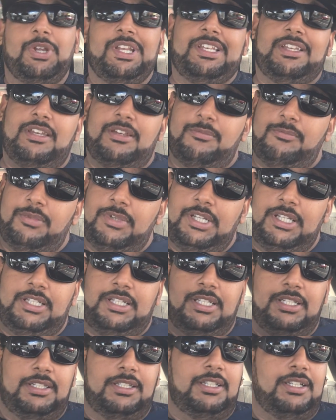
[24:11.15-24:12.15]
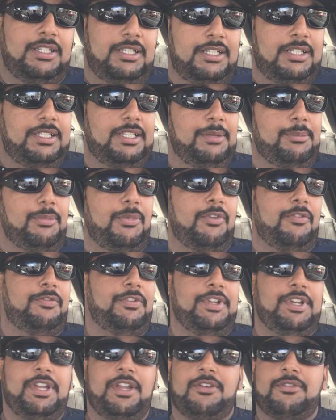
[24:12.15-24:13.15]
and we can get more
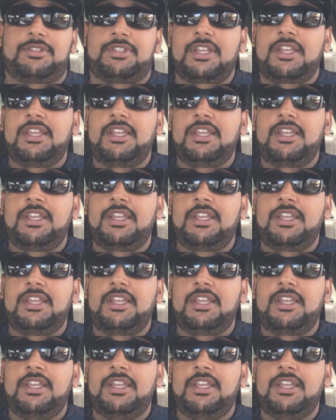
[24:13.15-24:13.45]
videos.